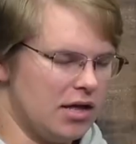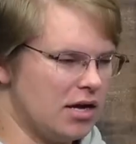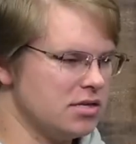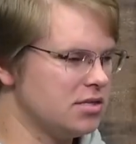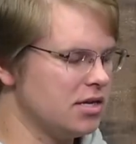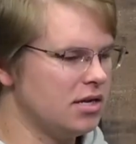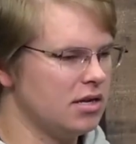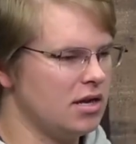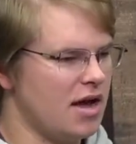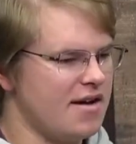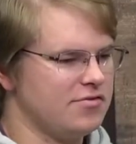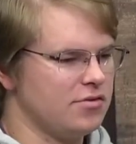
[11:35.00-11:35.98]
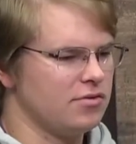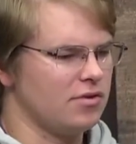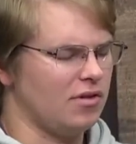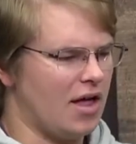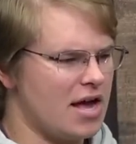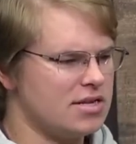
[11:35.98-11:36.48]
I said it after the
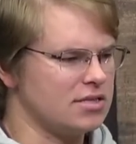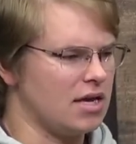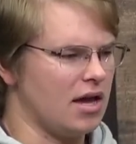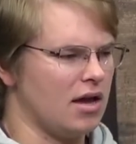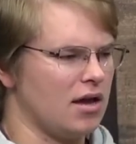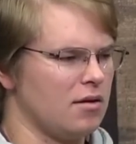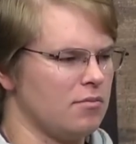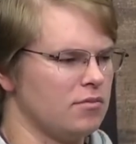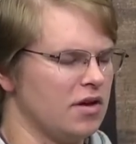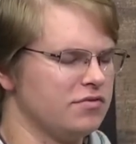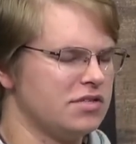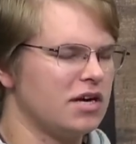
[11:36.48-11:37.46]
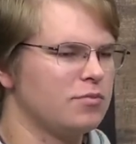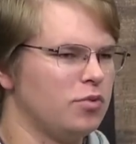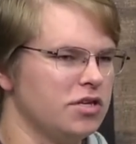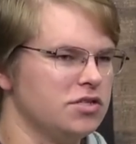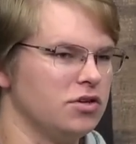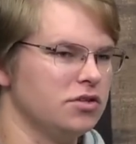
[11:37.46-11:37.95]
last game. If Tech
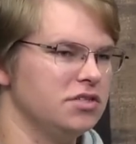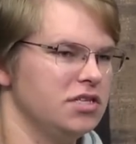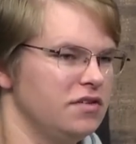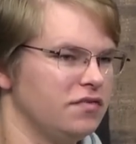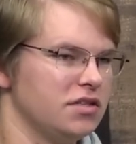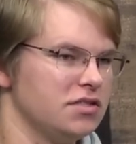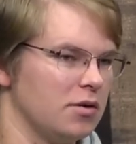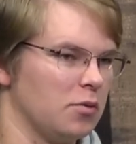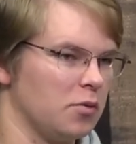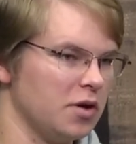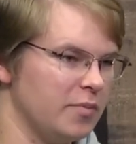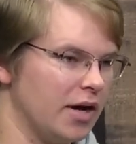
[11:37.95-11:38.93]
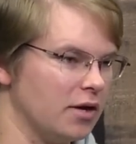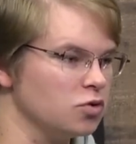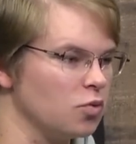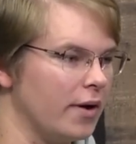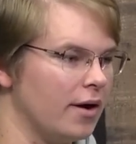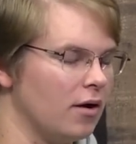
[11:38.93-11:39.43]
plays good defense and rebounds
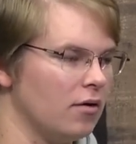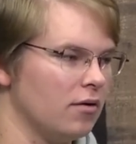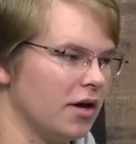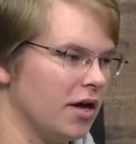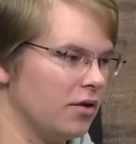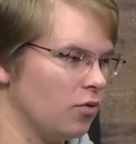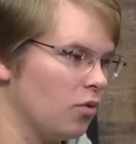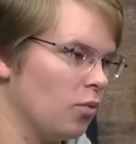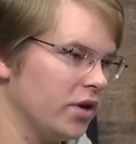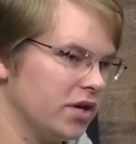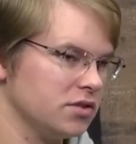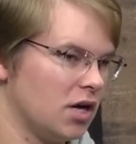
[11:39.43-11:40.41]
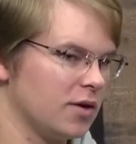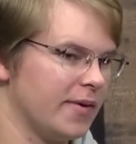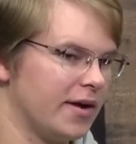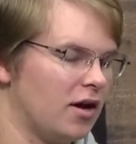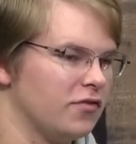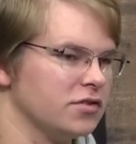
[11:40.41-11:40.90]
well, and we can talk
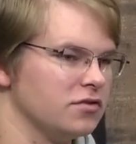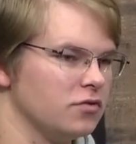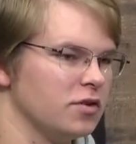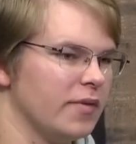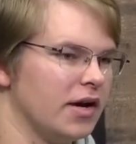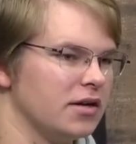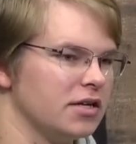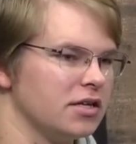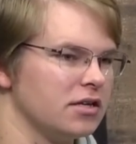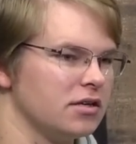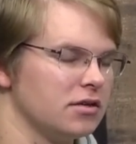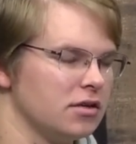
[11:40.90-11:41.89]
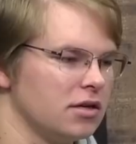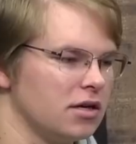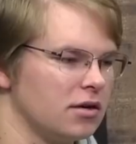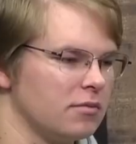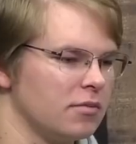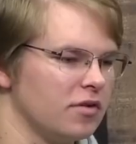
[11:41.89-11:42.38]
about offensive rebounding
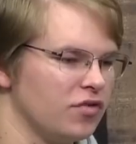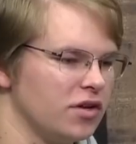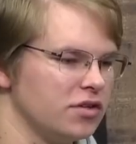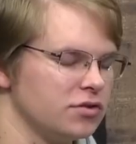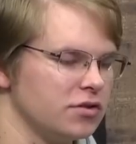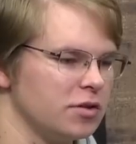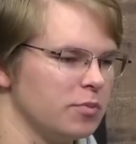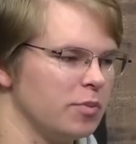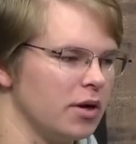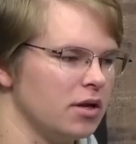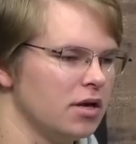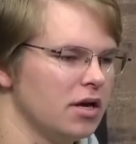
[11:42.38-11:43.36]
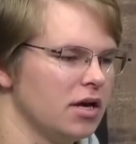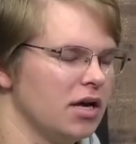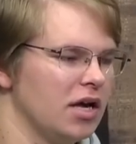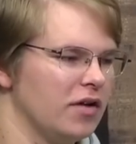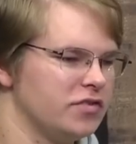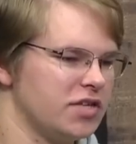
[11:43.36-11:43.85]
eventually, but
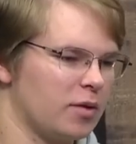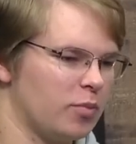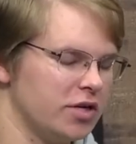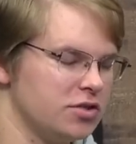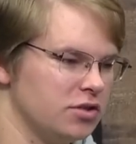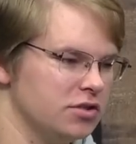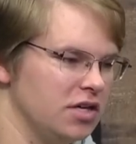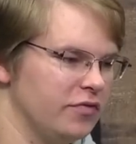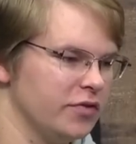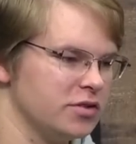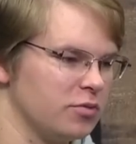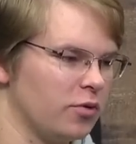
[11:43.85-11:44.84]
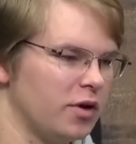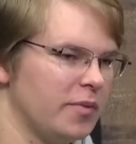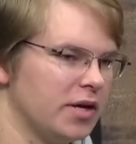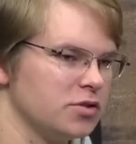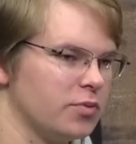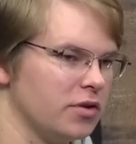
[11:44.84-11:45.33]
if Tech plays good defense and
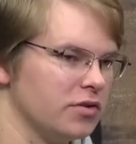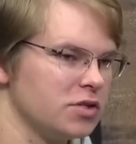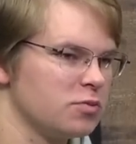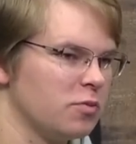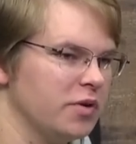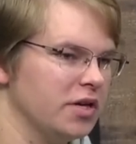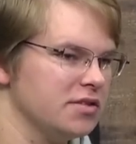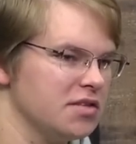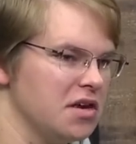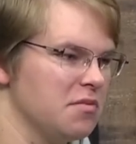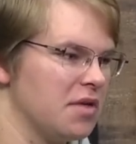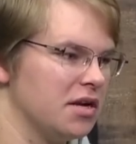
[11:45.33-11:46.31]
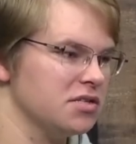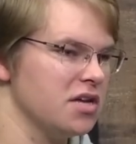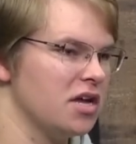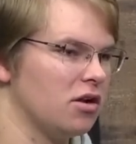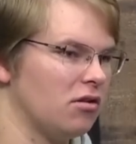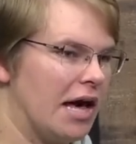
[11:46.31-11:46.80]
rebounds well, this will be a team that is
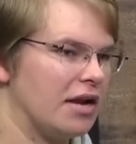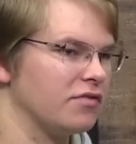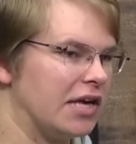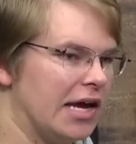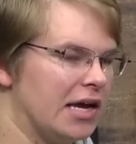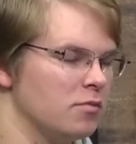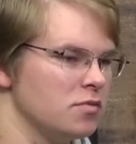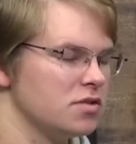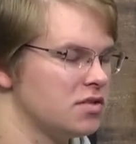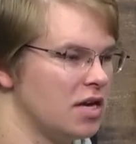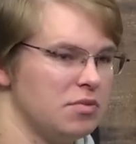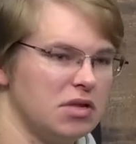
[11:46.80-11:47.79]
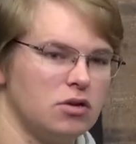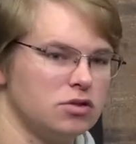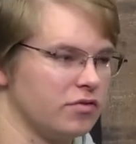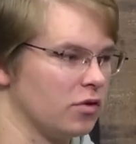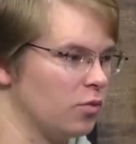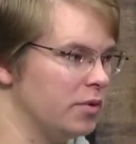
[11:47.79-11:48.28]
in a lot of games. Same thing goes
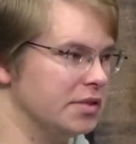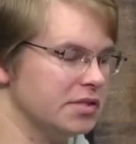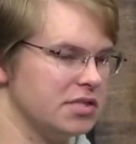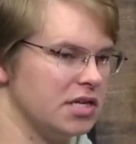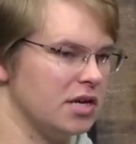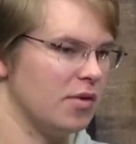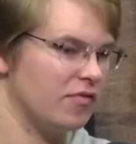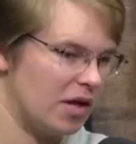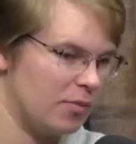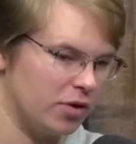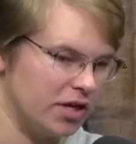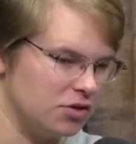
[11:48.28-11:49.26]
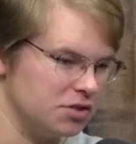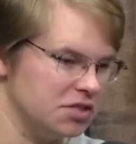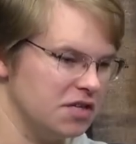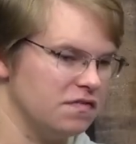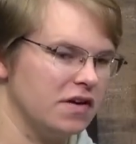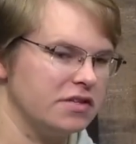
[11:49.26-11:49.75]
for the women's team. If they play good
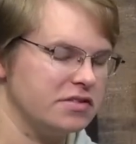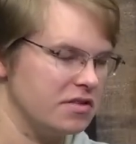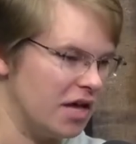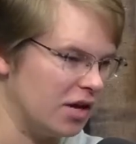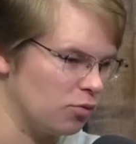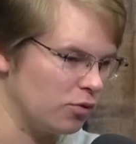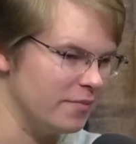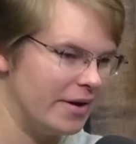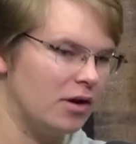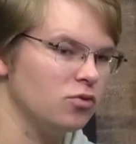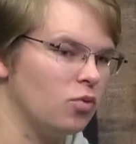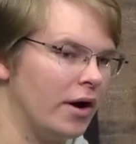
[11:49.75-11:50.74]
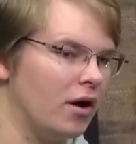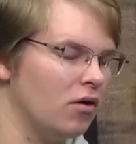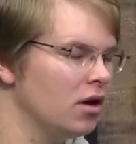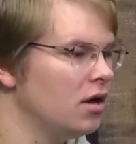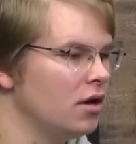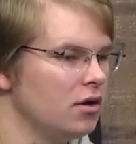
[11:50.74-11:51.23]
defense and they rebound well,
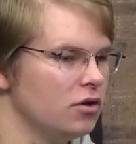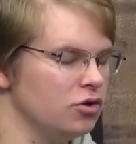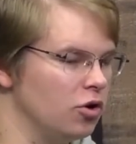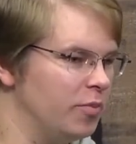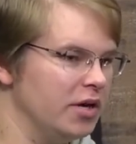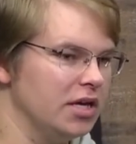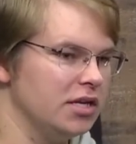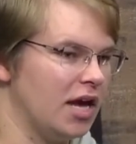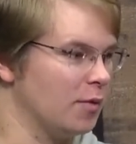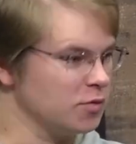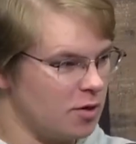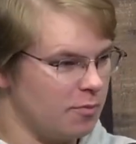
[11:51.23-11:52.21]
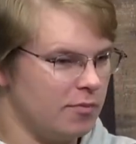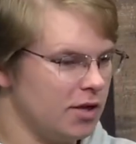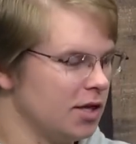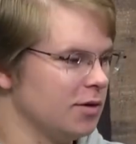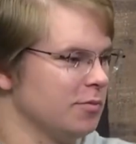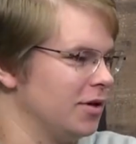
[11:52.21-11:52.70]
you'll be in games.
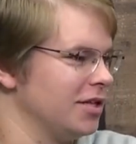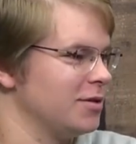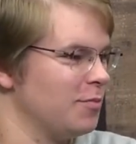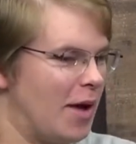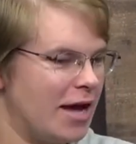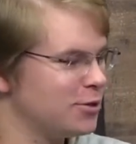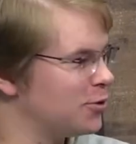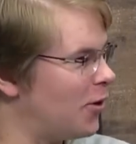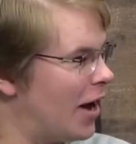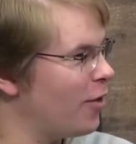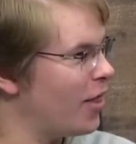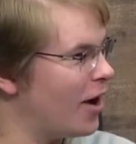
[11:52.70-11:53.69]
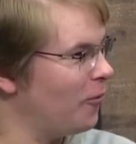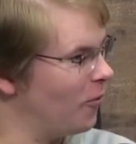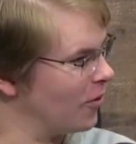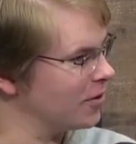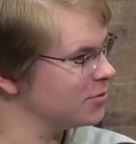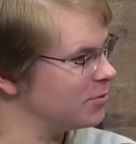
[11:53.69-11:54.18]
It's magical how that
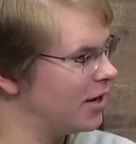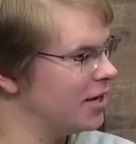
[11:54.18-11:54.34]
works, right?